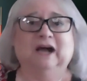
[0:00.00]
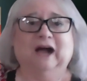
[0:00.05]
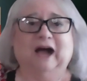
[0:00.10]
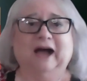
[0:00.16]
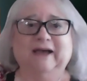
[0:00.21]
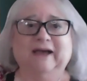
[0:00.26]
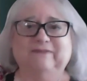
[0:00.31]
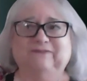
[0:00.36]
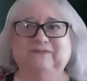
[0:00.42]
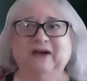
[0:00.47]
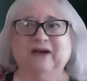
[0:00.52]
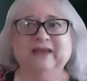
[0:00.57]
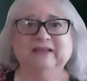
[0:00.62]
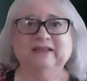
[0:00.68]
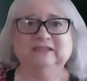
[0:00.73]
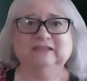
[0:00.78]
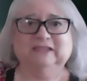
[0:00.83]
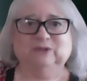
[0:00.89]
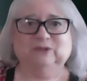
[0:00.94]
I
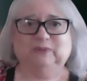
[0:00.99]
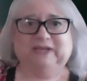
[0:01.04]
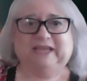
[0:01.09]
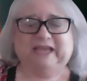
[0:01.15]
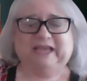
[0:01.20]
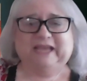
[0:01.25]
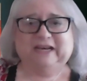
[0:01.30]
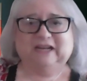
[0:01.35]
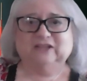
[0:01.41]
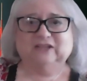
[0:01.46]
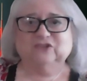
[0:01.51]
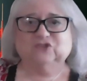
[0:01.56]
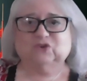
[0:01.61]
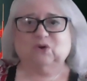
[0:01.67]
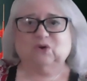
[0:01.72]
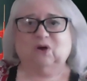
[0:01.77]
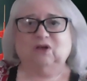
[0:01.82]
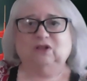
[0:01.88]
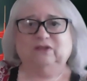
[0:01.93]
finally regained
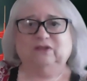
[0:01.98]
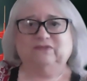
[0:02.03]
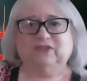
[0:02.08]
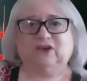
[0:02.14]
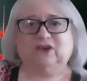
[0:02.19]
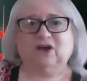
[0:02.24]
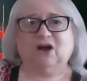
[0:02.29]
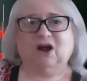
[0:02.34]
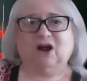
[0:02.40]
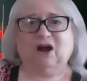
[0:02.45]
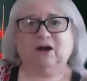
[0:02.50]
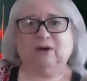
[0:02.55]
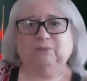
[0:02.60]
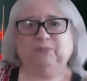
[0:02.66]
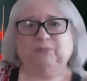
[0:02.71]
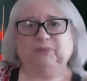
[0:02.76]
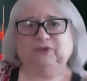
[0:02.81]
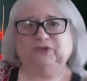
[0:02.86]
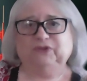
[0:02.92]
control of the car
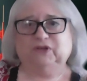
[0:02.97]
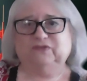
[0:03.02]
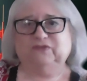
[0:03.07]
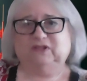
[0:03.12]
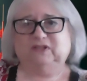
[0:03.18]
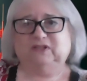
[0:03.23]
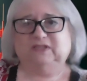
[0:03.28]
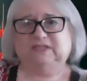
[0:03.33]
and pulled over to the